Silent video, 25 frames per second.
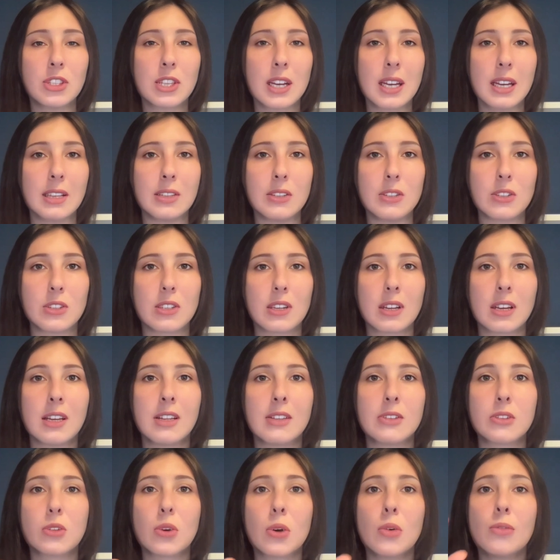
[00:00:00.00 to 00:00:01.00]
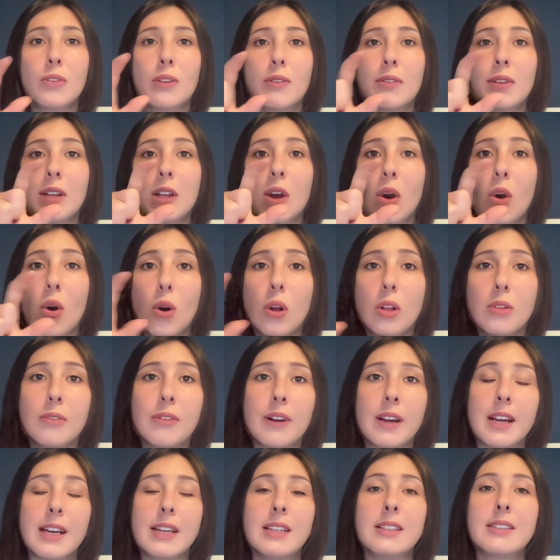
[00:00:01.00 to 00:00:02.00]
change. So we will
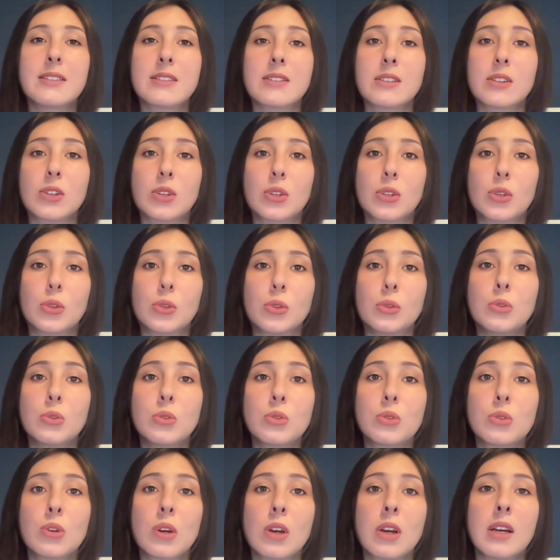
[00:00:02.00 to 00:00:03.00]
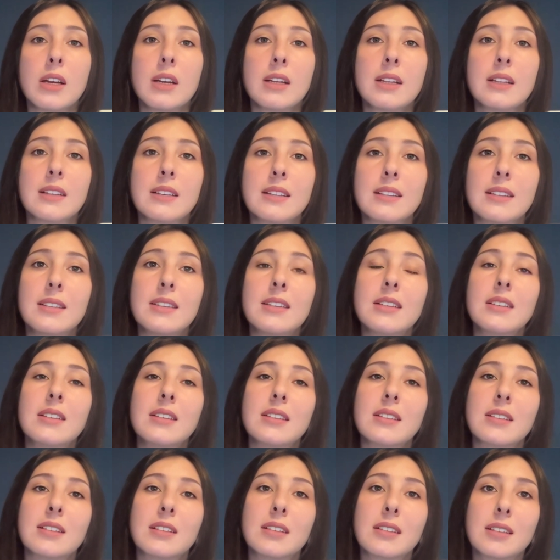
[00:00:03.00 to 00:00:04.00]
always use the
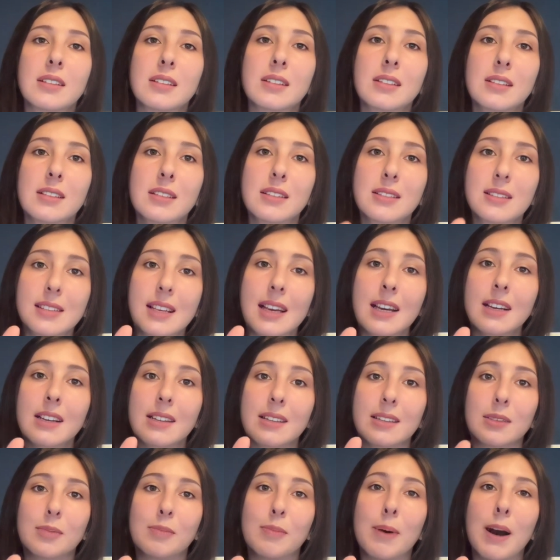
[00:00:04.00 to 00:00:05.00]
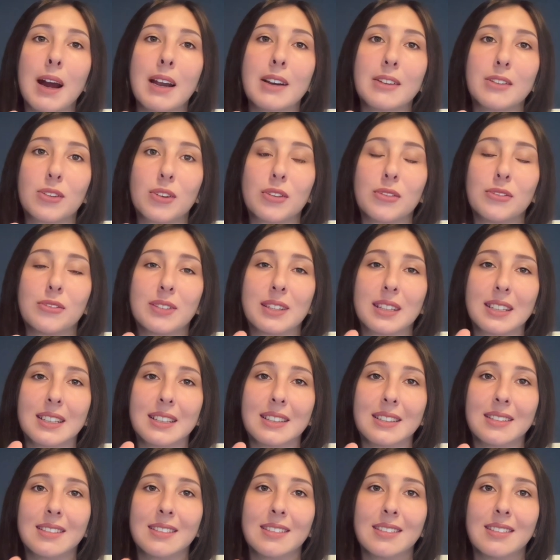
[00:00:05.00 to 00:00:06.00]
second part of
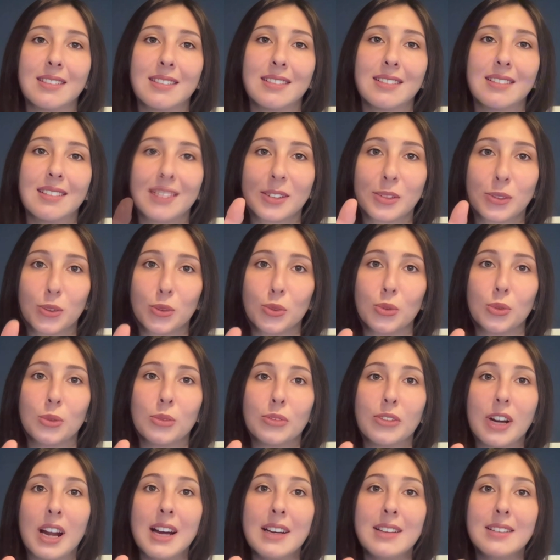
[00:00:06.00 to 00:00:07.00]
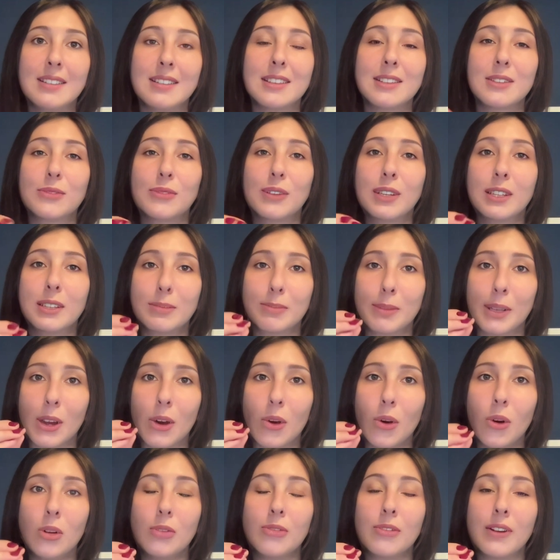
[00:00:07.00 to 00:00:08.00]
the rule, right? It will be
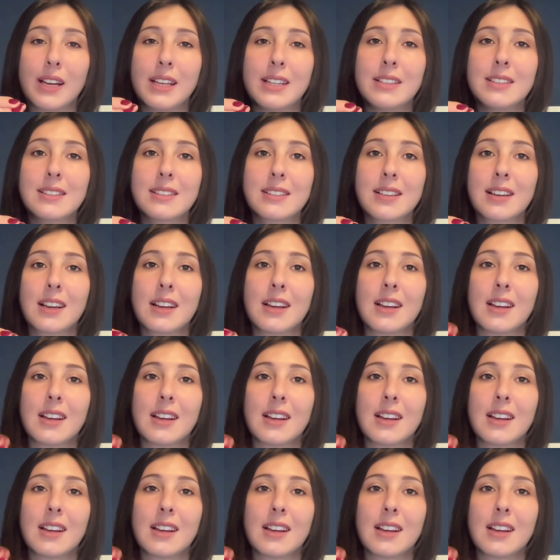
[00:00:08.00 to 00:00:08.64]
always